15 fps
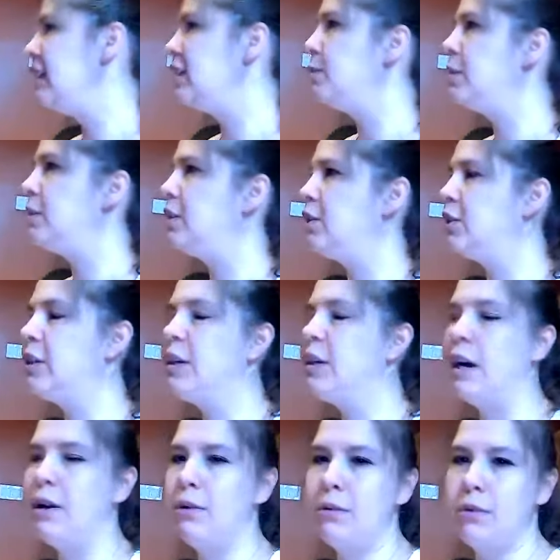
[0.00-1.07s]
in this position,
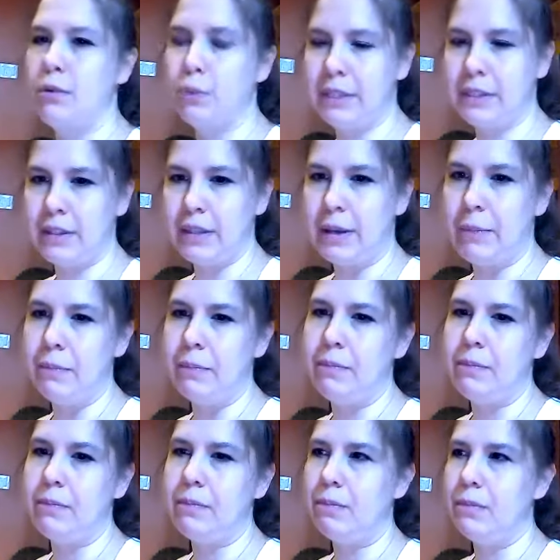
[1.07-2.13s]
untwist them.
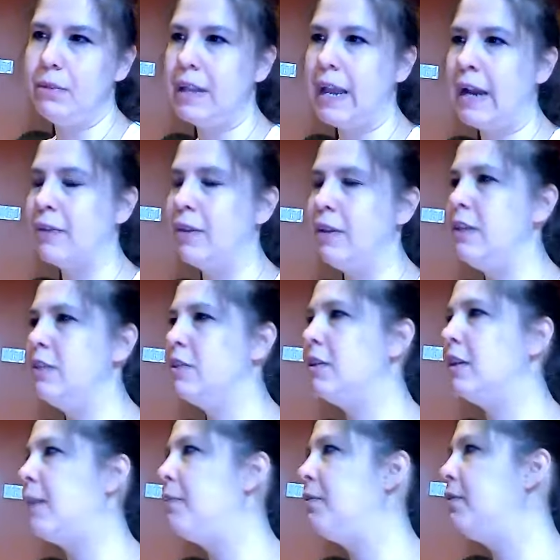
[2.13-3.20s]
Stack the knees
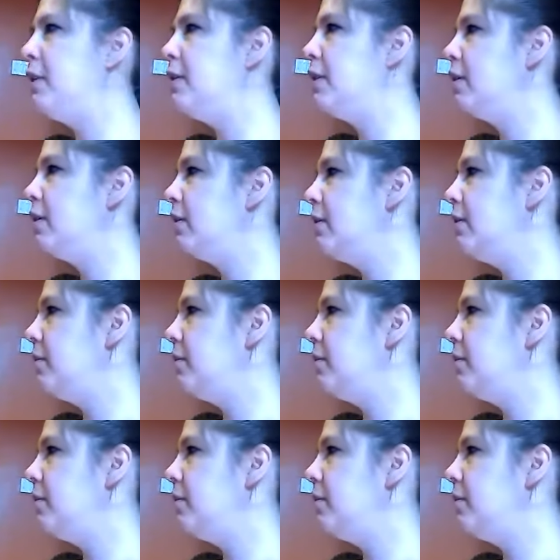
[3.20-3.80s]
on top of each other.